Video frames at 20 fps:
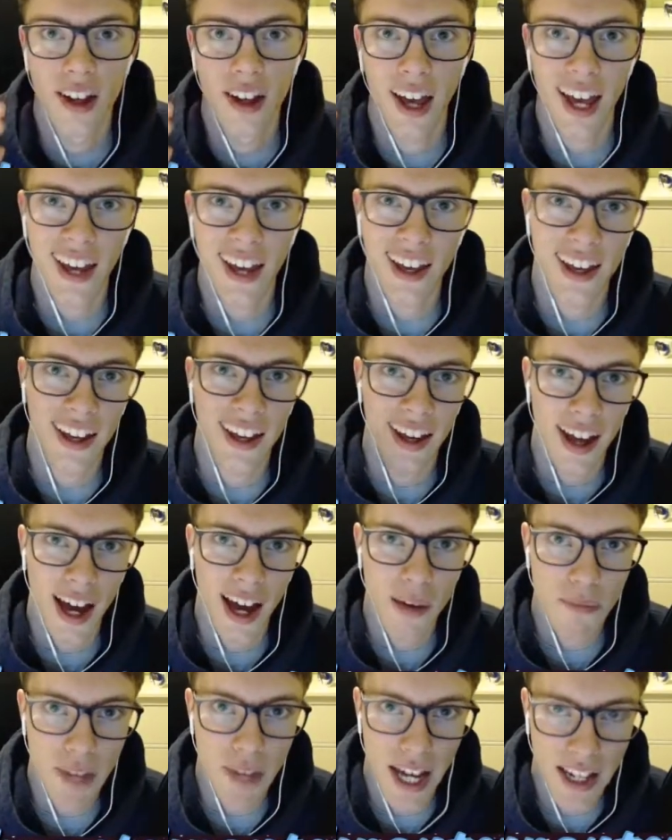Hey,
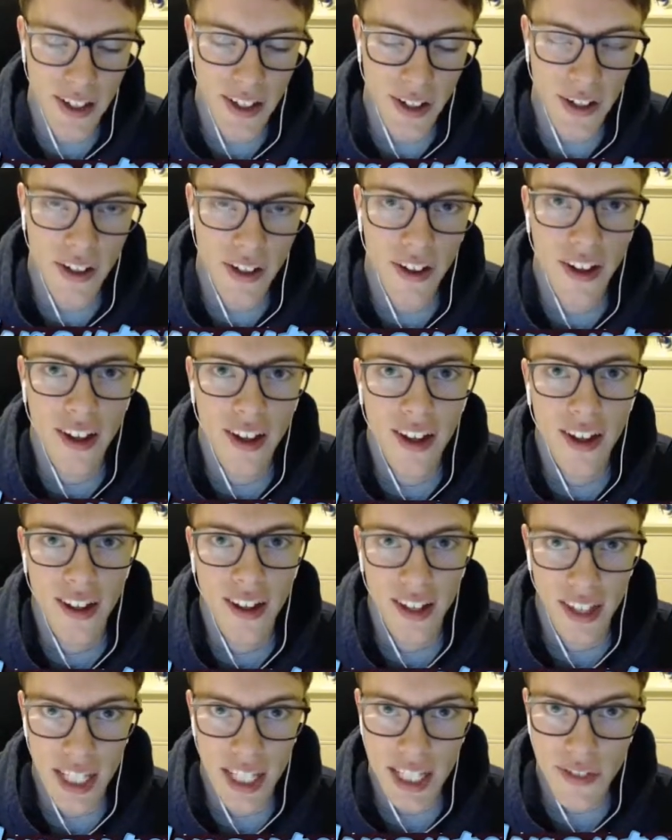I'm Daniel.
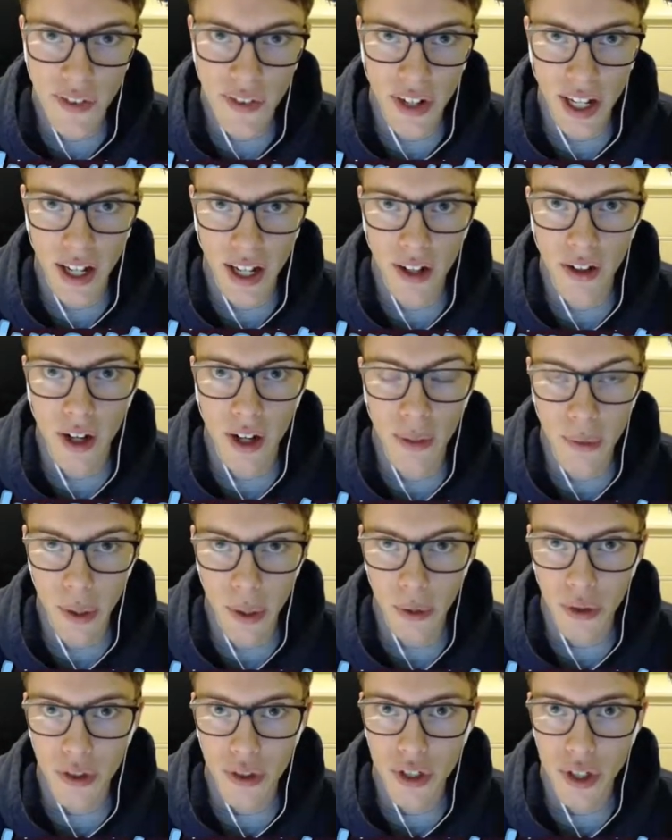In this video, I'm
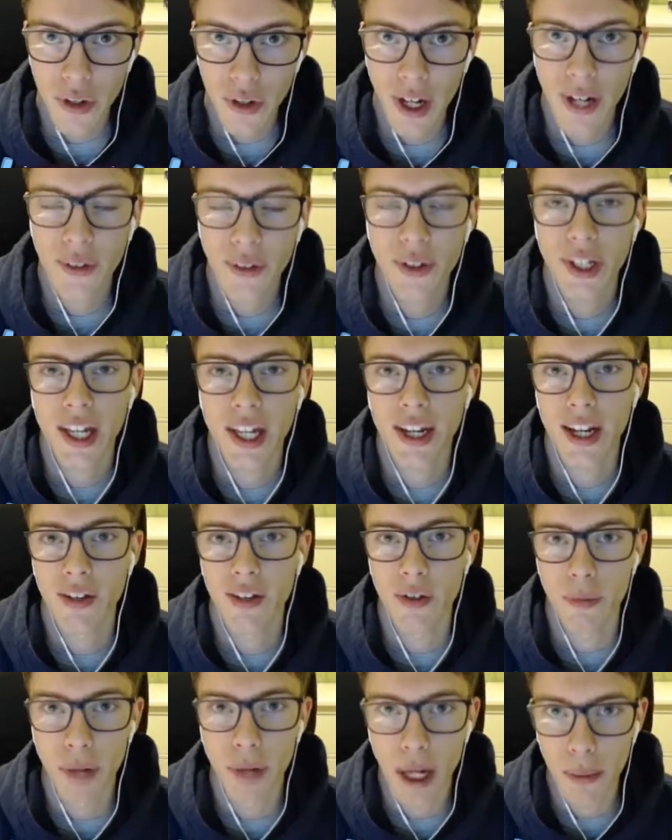going to show you how to get a
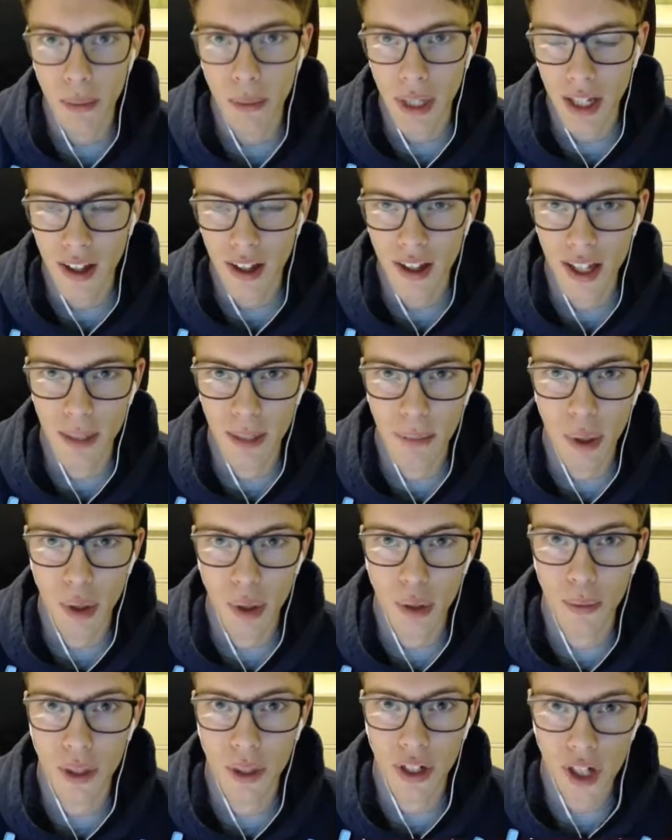Ribombee in
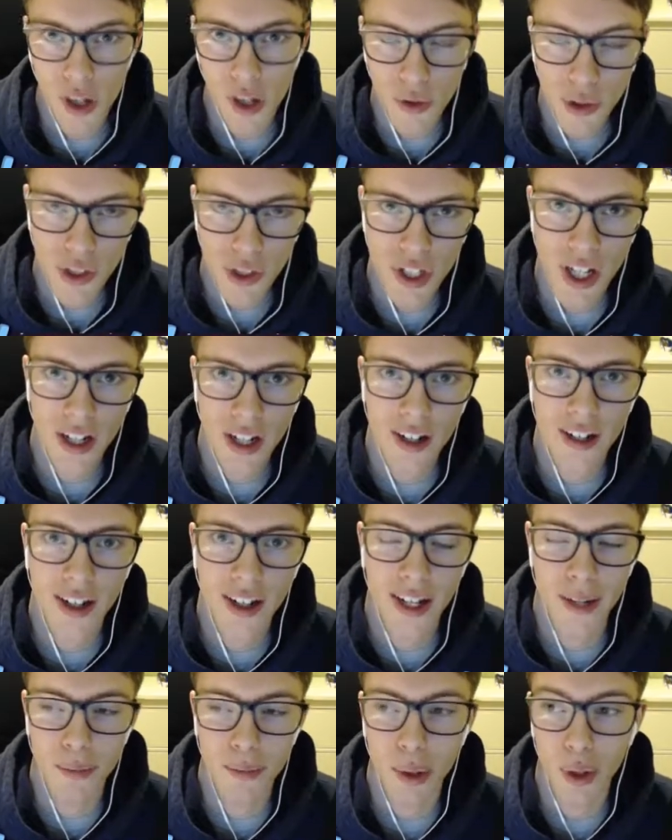Pokemon Ultra Sun
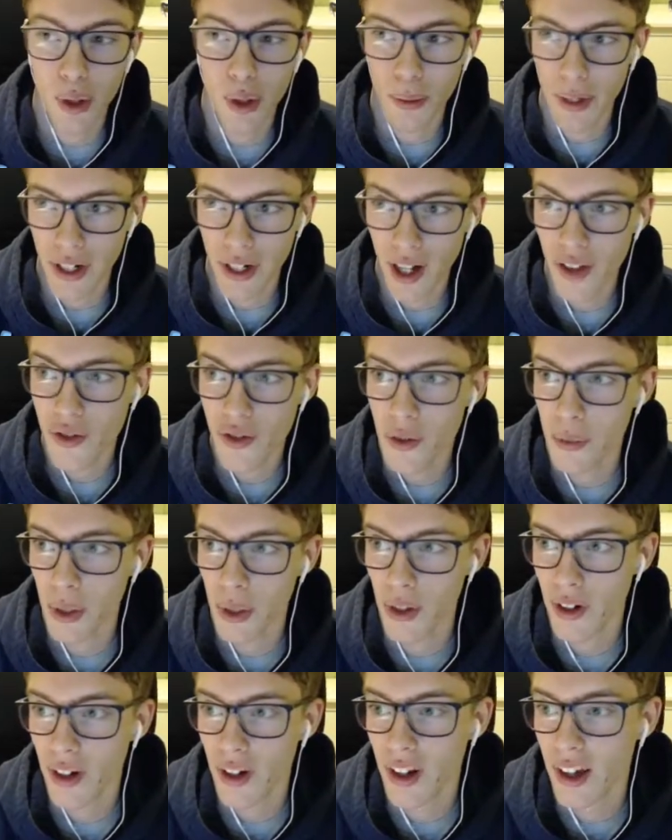and in Pokemon Ultra
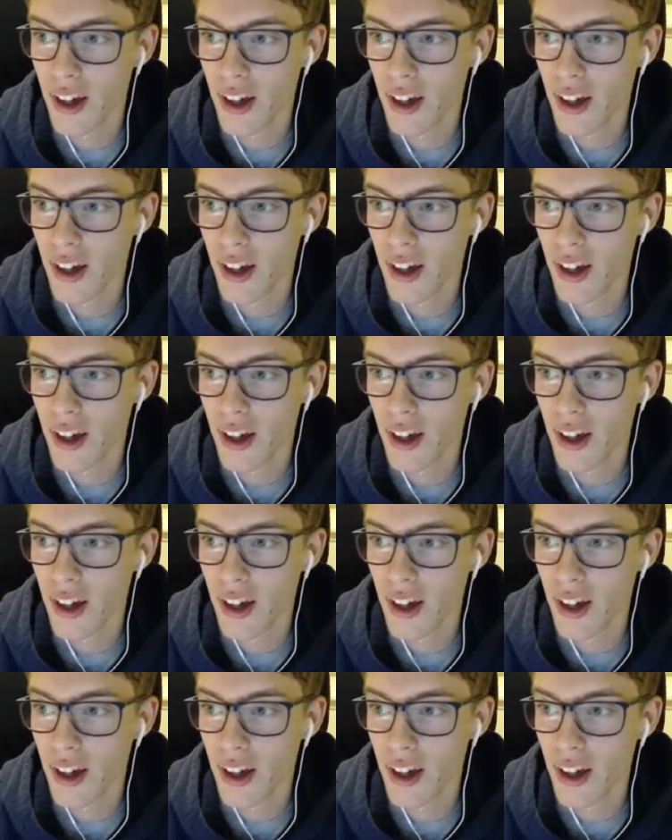Moon.